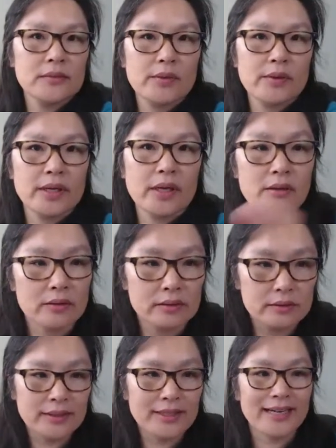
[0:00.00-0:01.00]
There we go.
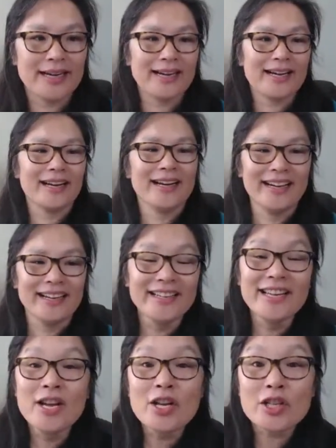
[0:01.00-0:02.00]

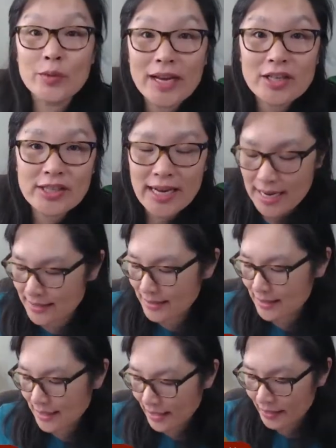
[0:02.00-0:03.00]
So we actually add
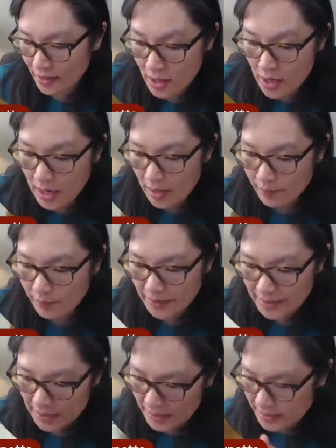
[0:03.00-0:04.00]
to 9,
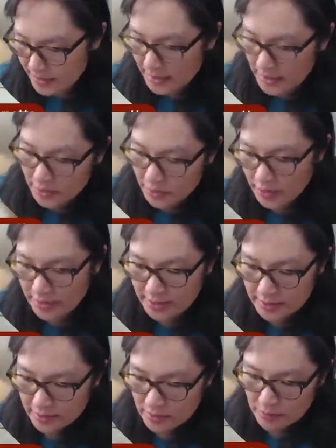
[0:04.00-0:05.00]
but it's
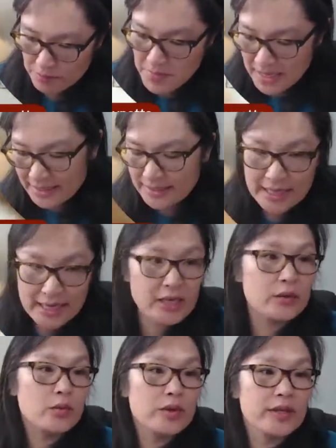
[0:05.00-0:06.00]
mixed
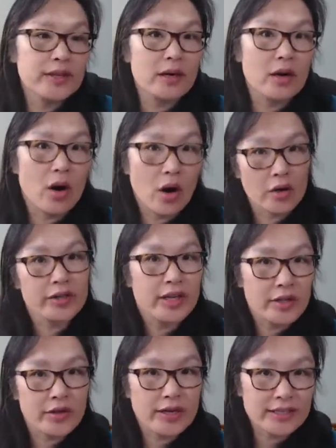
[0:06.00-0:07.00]
in with all the
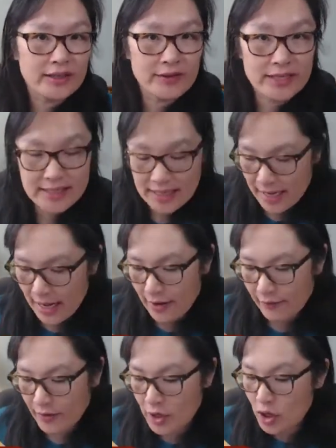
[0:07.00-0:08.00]
other activities that I
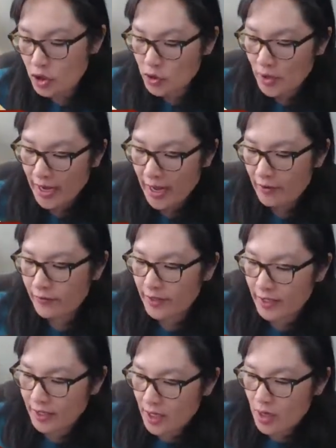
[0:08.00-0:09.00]
have. So I have
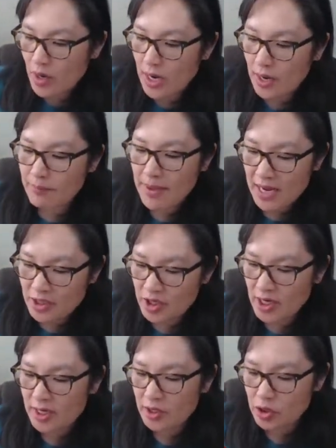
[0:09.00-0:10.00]
like
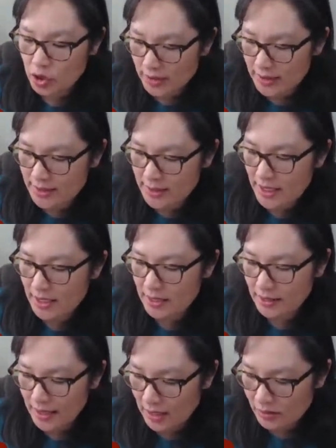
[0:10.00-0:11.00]
matching and tracing
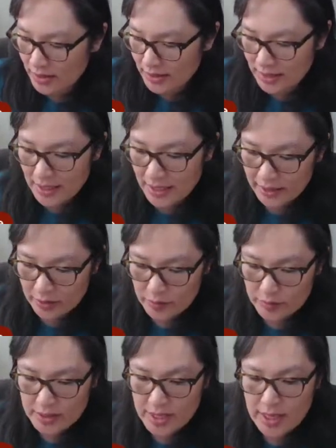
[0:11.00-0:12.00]
and counting the
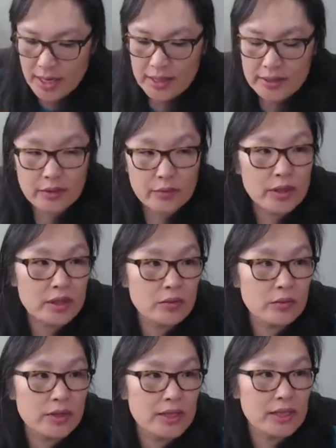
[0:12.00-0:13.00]
items, and then
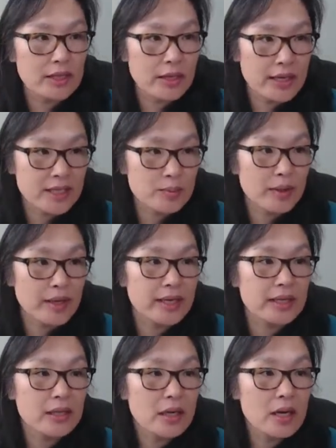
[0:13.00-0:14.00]
we
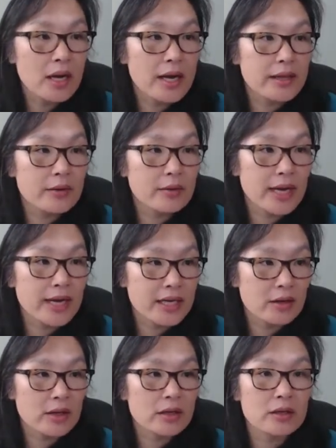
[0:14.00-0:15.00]
explain, and then
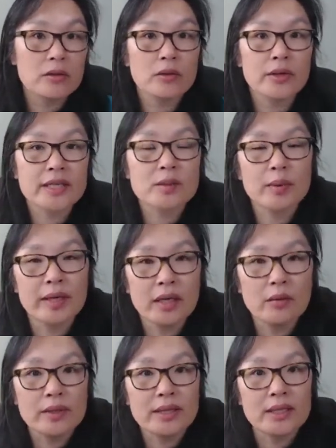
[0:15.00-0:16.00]
here I go
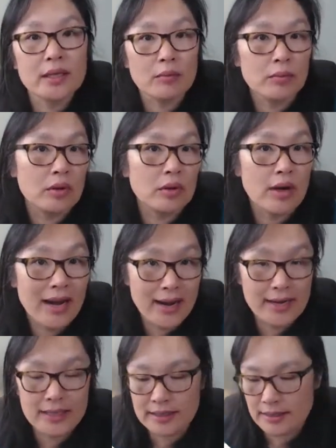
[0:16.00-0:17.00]
explaining what the number
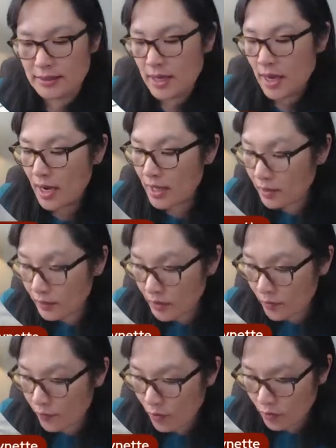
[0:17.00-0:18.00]
9 is, and then we
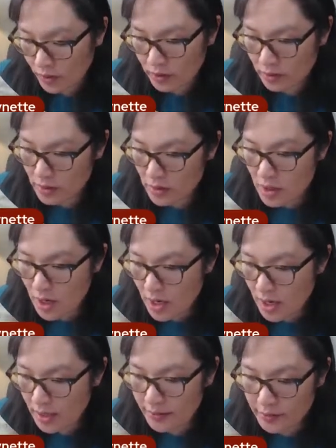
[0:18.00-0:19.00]
go forward.
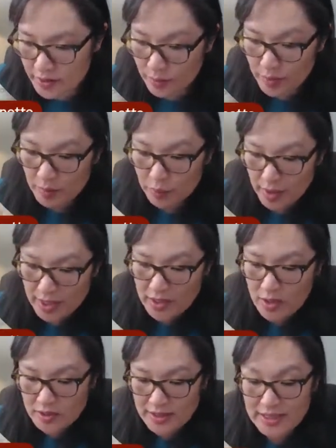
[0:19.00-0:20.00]
There's the big brain
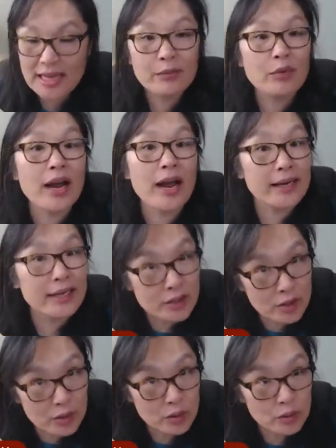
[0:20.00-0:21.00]
nodes, and then we're adding
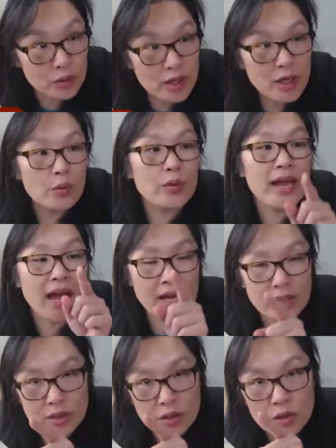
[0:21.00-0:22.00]
2. We
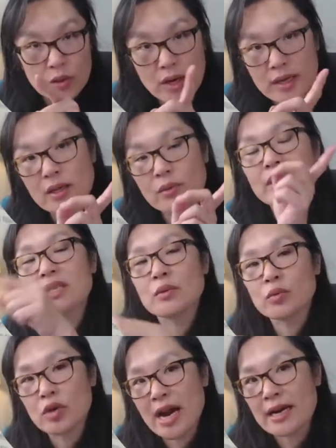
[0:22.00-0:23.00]
add 2, and then we
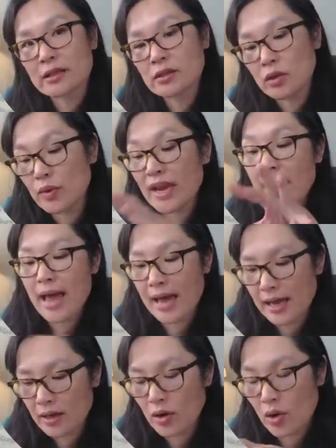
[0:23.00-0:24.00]
subtract. So we
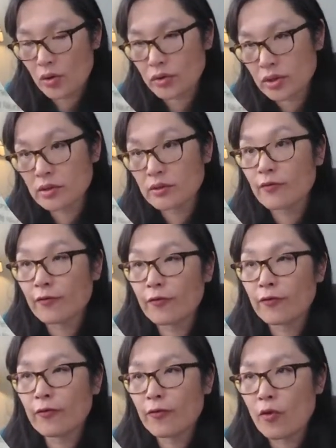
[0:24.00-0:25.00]
add to
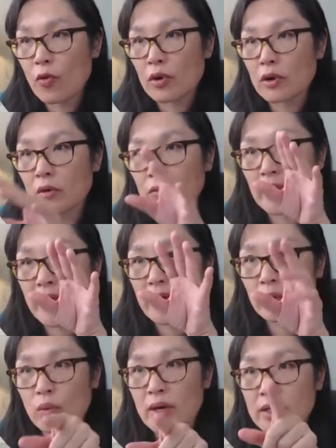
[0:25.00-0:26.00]
4. We
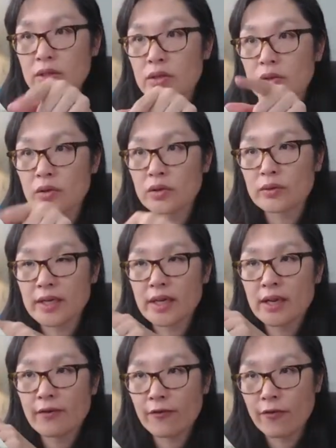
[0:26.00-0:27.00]
add 1, 2,
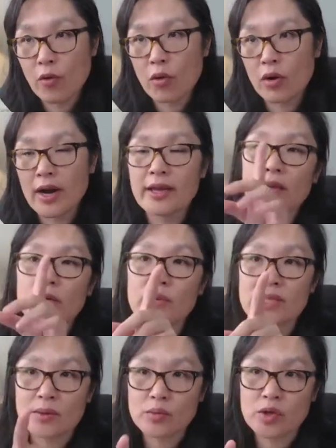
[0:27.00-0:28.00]
3, 4, and then
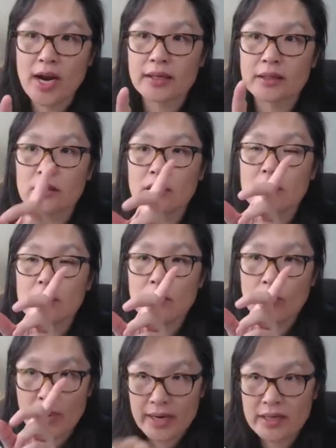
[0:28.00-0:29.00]
we subtract.
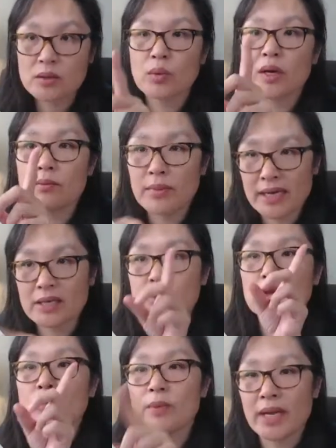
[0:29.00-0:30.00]
-1,
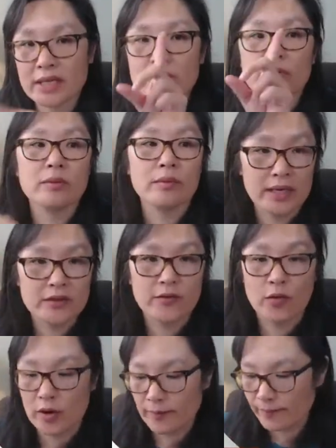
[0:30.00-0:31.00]
-2, -3,
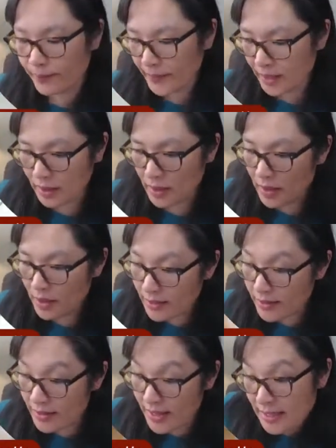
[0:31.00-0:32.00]
-4.
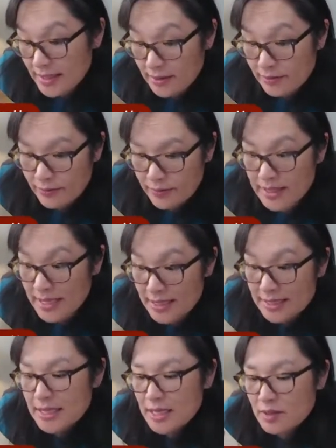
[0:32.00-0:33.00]
And then that's it.
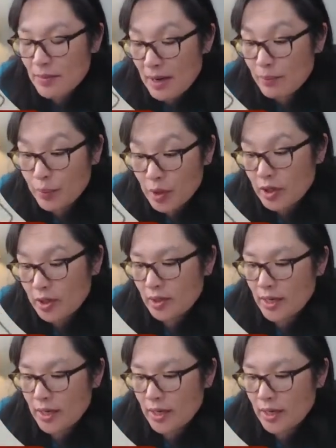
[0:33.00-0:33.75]
This is my book,